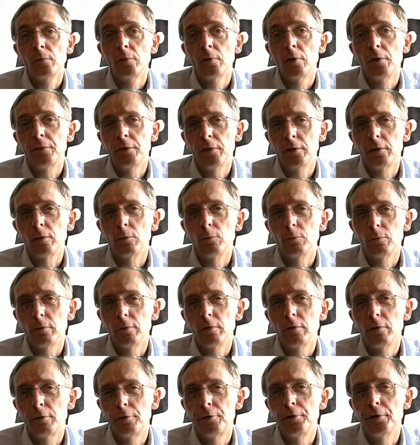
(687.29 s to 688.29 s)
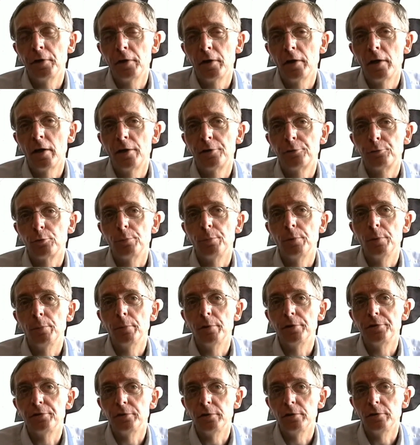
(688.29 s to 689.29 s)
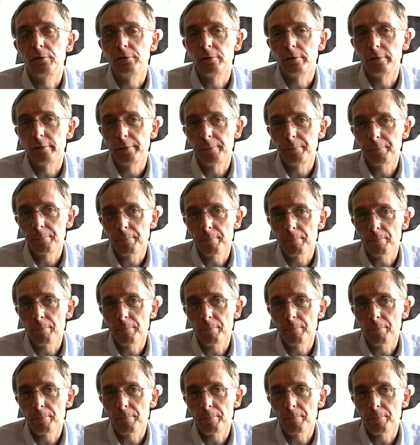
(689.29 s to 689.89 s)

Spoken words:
I think herding cats would be much easier.